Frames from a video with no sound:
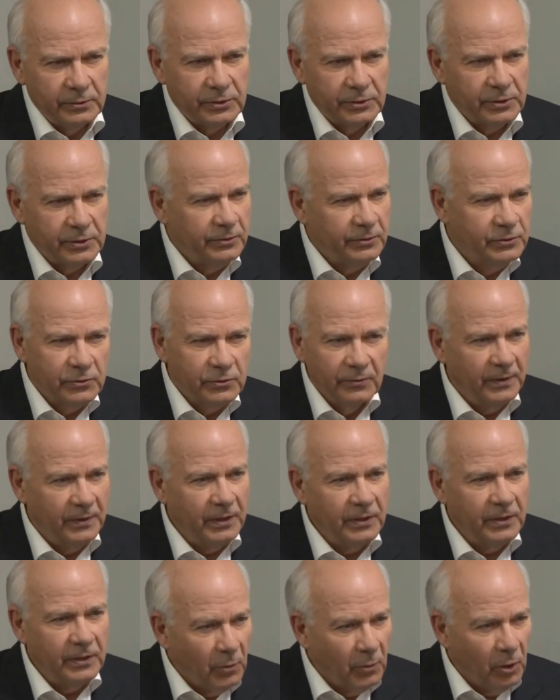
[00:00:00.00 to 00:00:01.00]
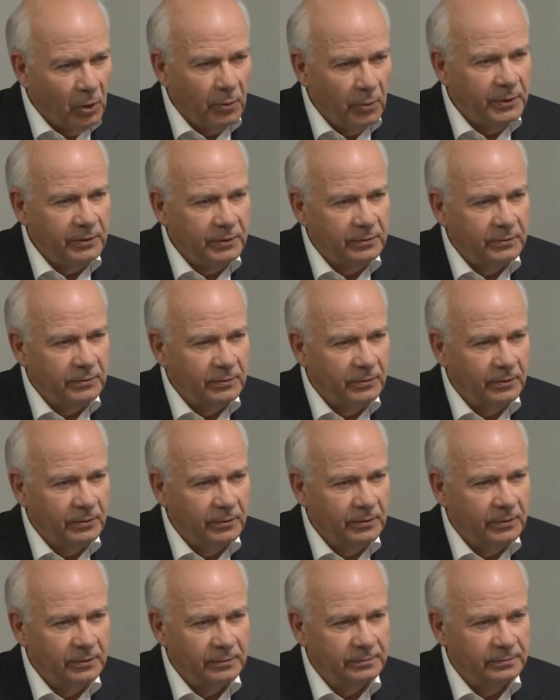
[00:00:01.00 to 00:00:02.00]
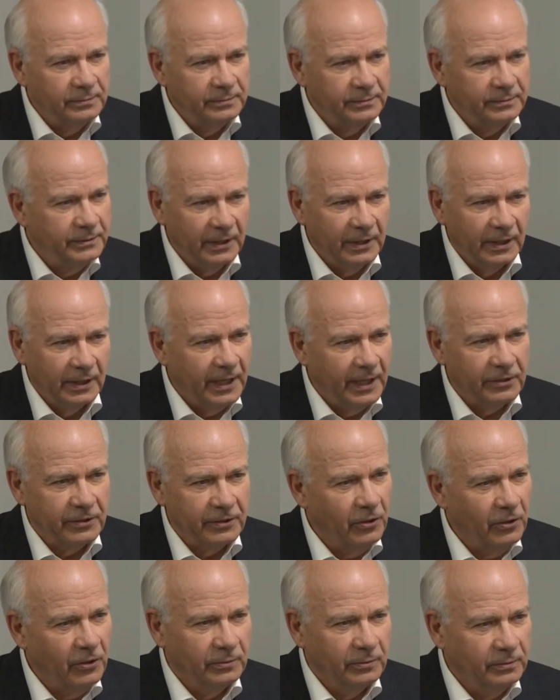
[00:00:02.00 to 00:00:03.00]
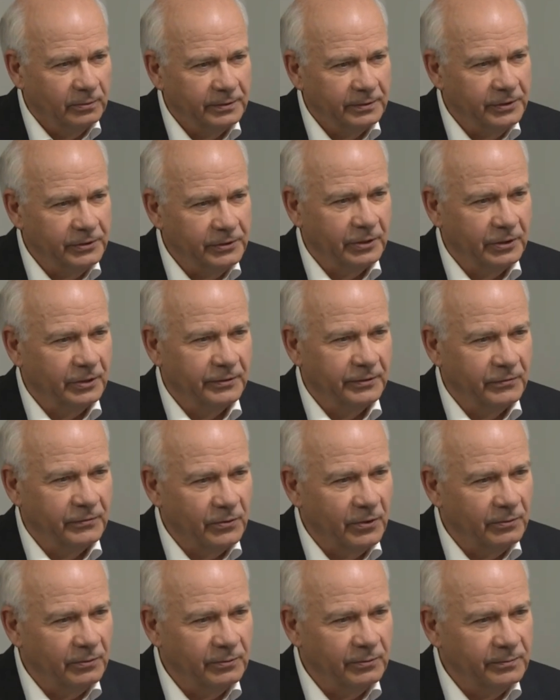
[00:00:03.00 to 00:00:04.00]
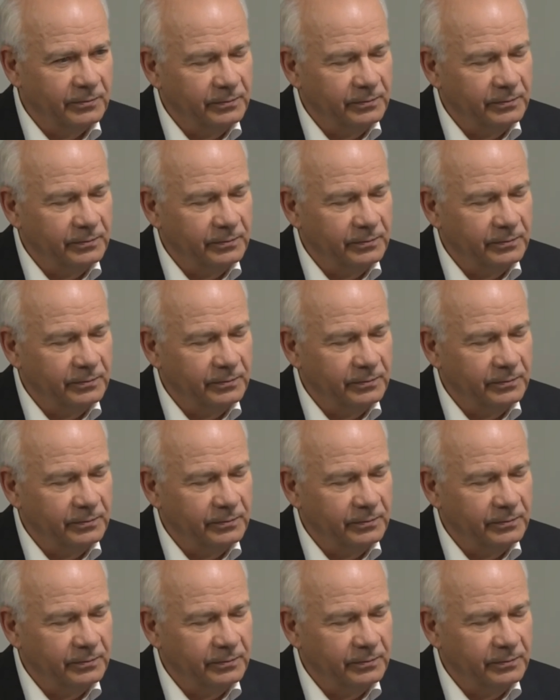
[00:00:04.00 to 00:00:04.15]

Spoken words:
sort of in the moment, or do you let it go as you leave the courtroom?